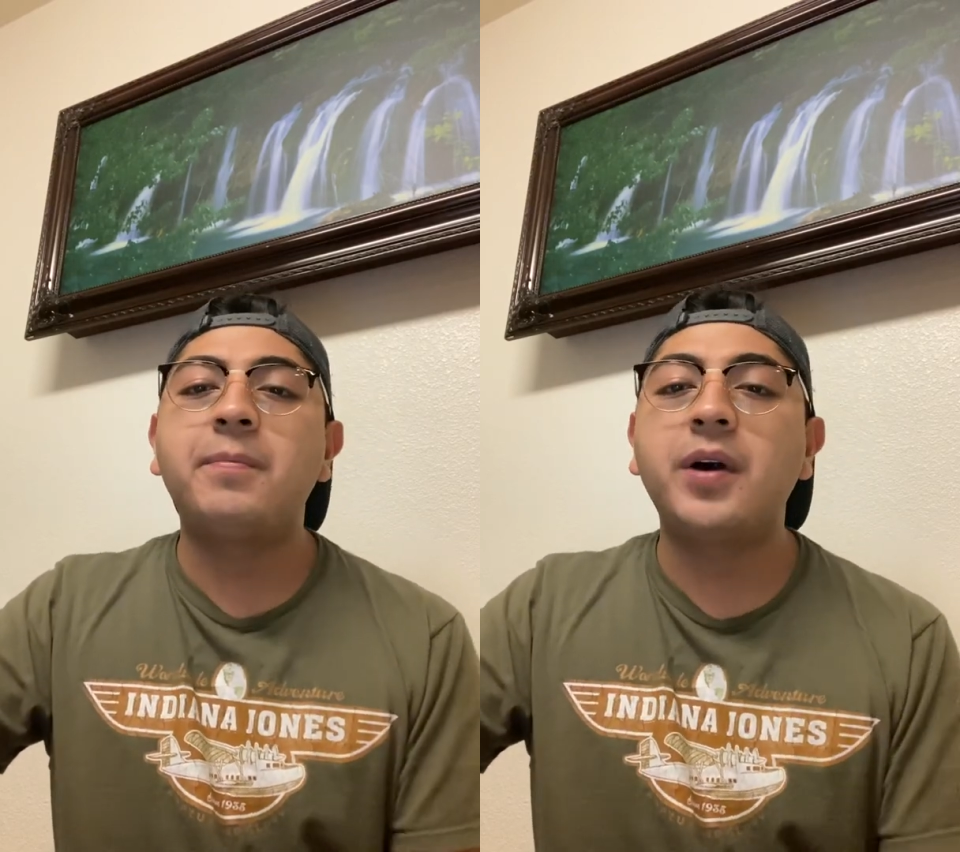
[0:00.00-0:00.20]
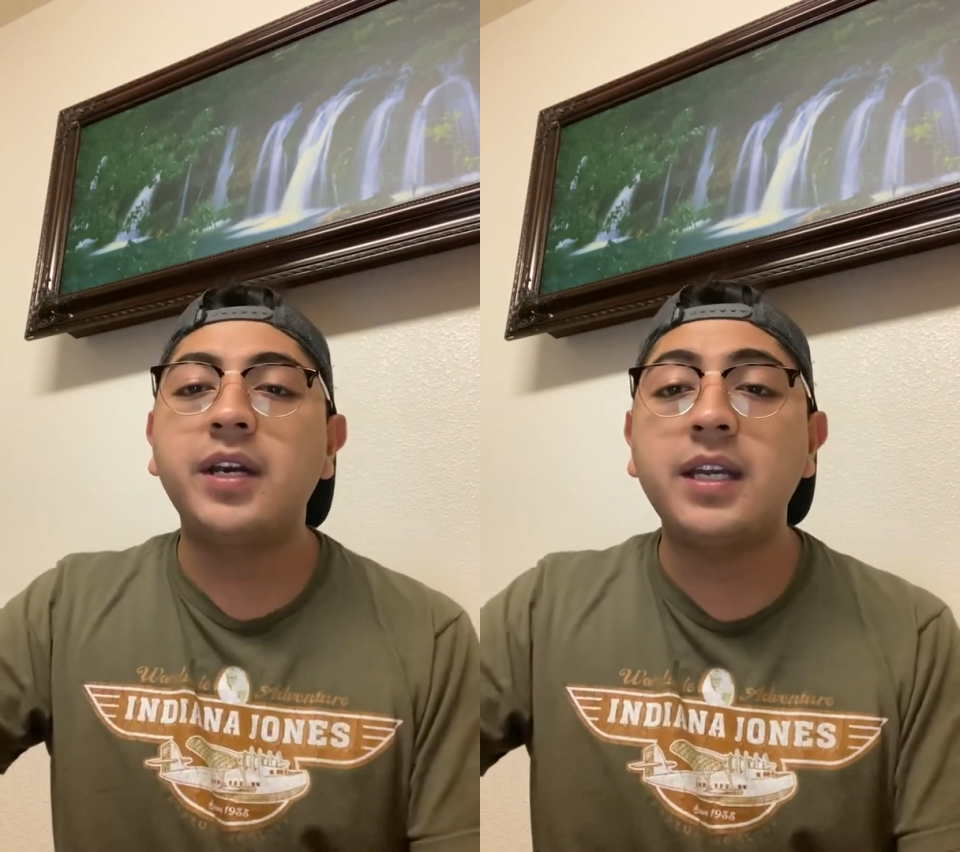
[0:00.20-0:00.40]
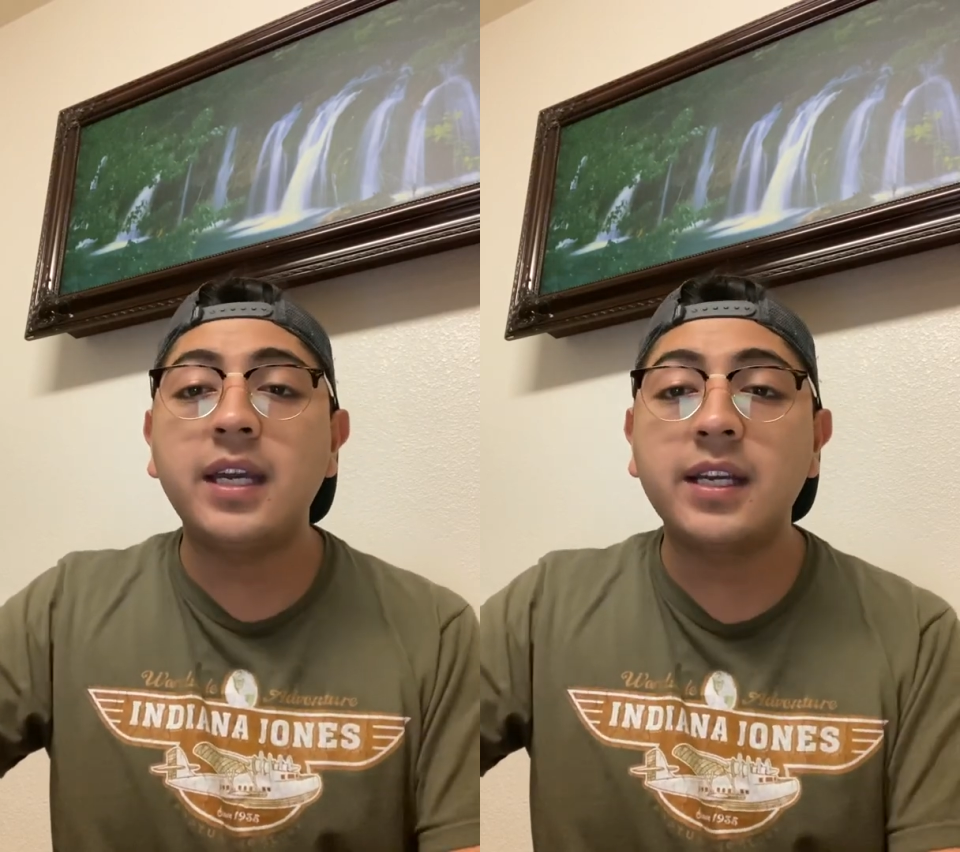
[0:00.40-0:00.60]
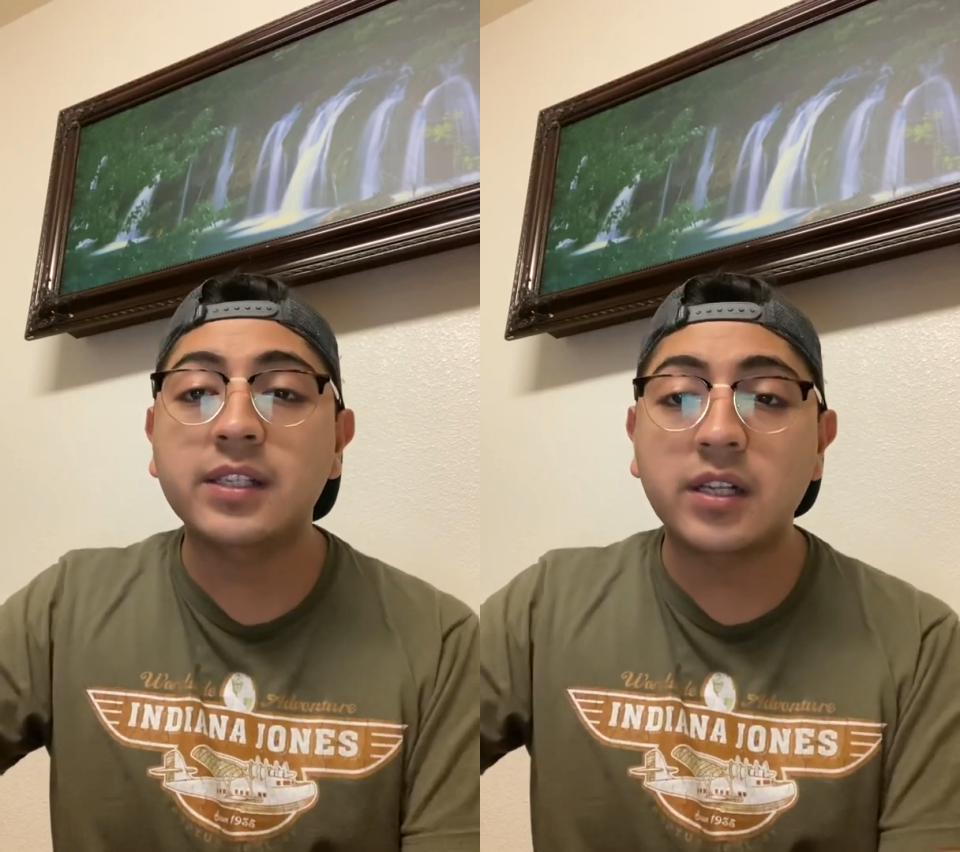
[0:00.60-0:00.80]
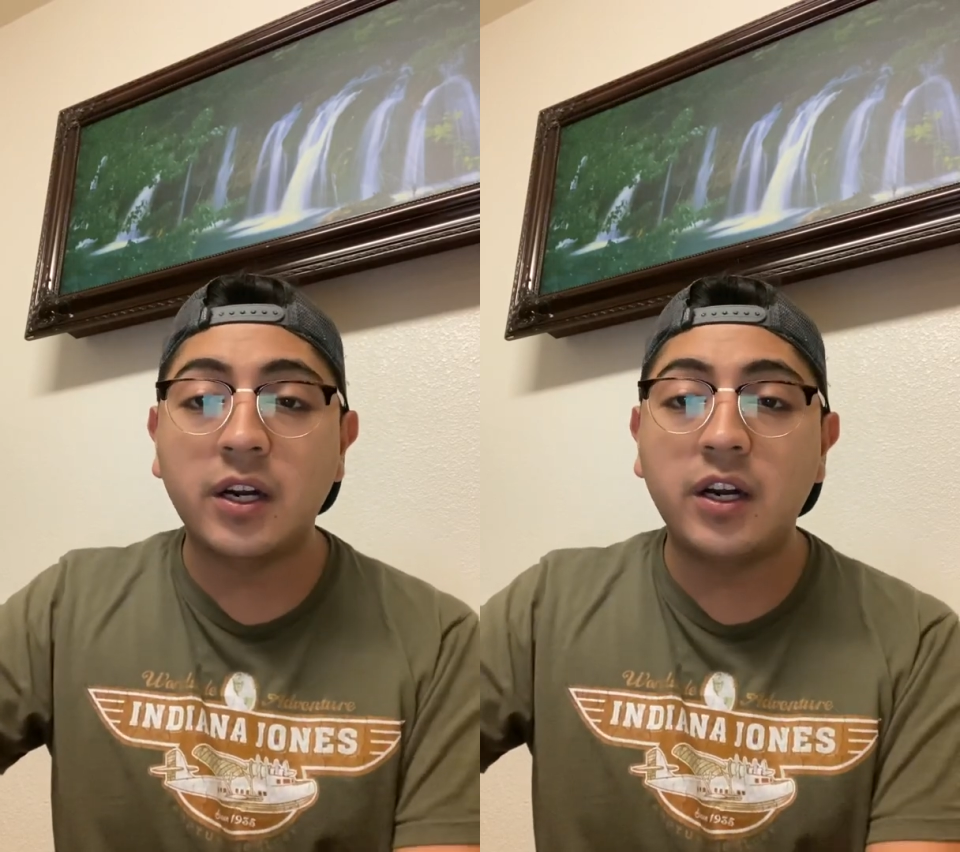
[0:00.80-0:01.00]
money
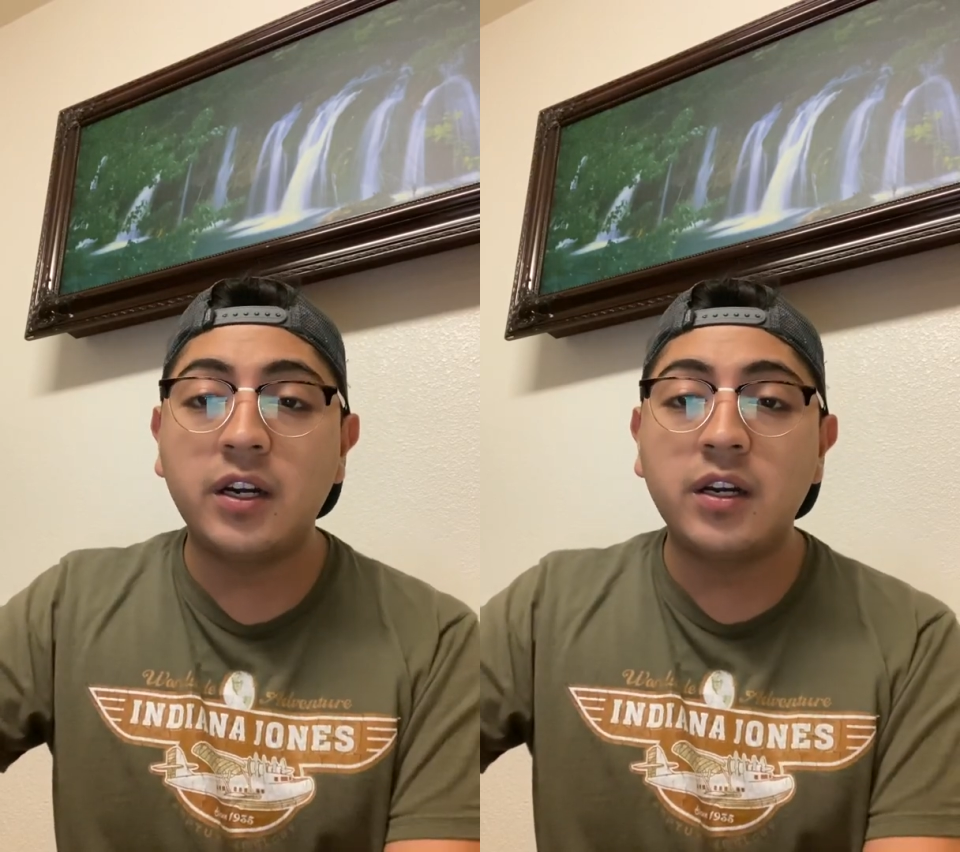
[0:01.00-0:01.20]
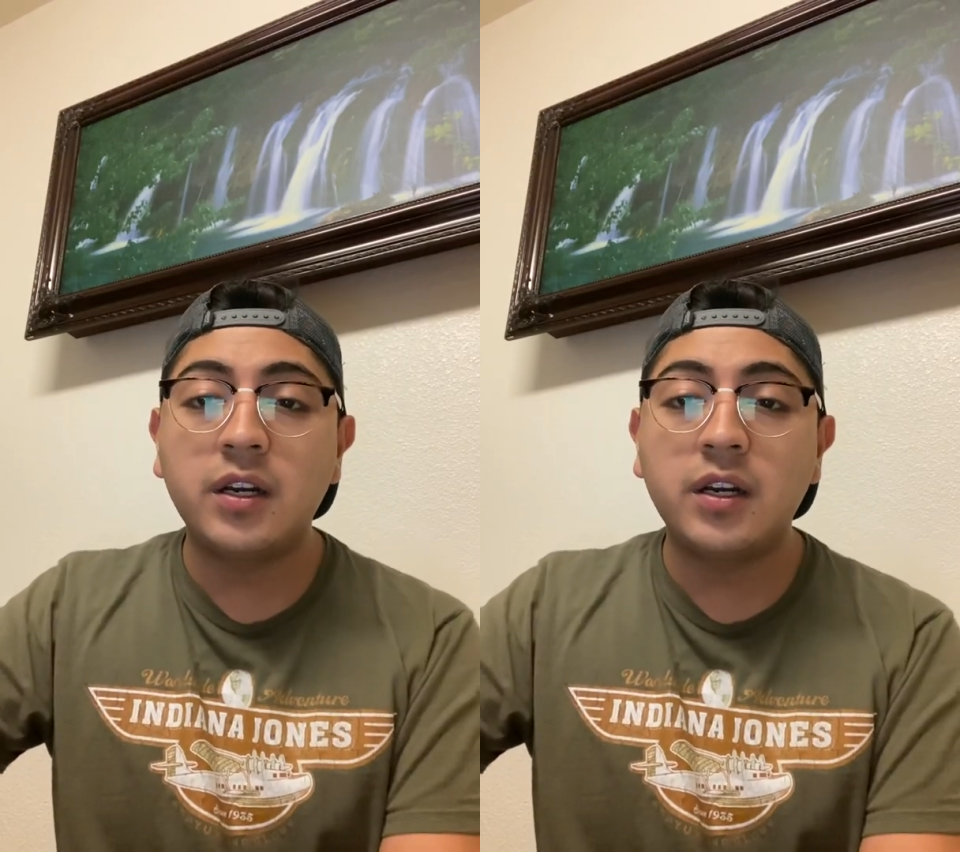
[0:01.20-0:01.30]
is a learned